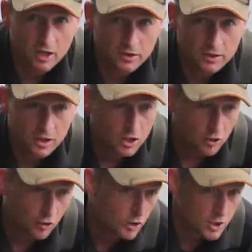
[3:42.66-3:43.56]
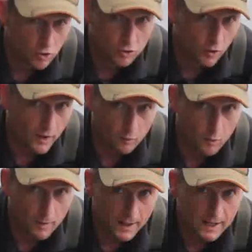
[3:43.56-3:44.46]
done early on, got that
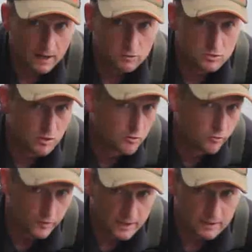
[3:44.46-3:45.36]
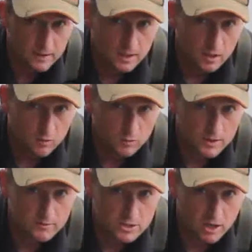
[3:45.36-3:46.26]
rod back out. So hopefully
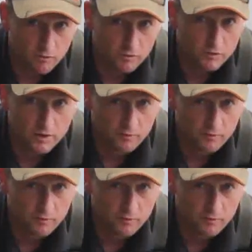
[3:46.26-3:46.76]
we're in shout for